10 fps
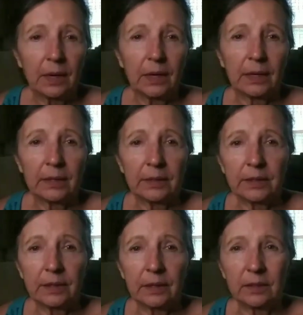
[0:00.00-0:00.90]

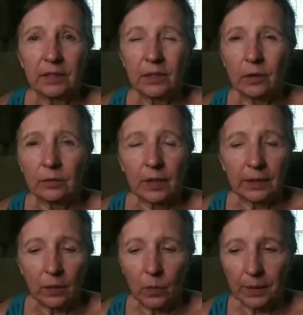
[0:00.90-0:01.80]
And, uh, you know,
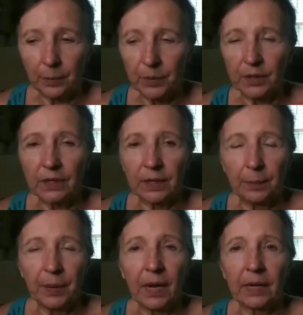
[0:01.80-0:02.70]
I don't want to put it in
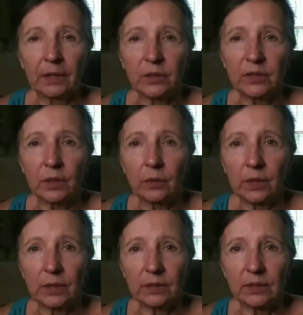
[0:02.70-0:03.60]
a pile so
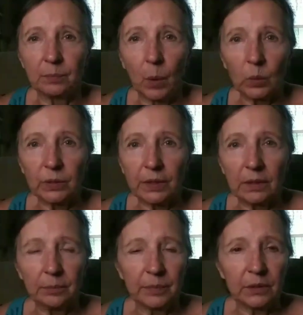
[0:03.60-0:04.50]
it gets
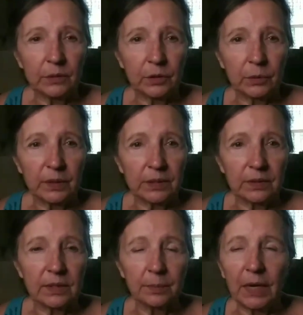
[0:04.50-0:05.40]
moldy, mildewy,
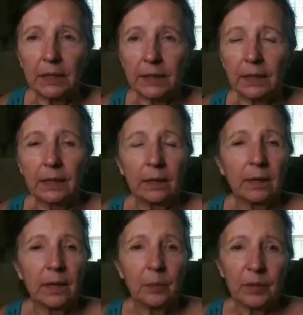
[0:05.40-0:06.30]
and smelly.
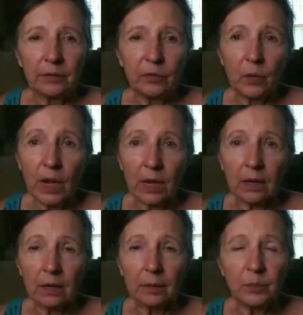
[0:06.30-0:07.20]
But if you
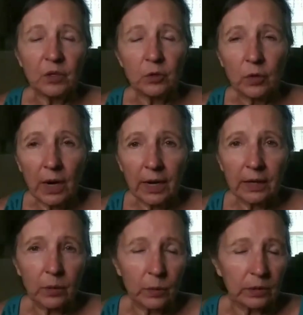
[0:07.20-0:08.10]
hang it up to
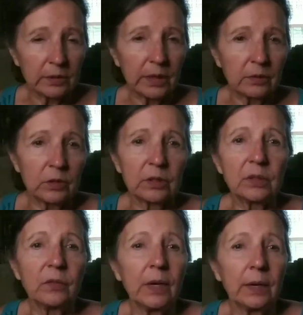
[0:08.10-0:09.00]
dry, it works out
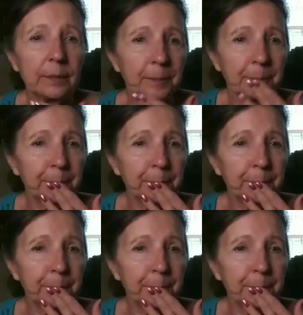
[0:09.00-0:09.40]
just fine.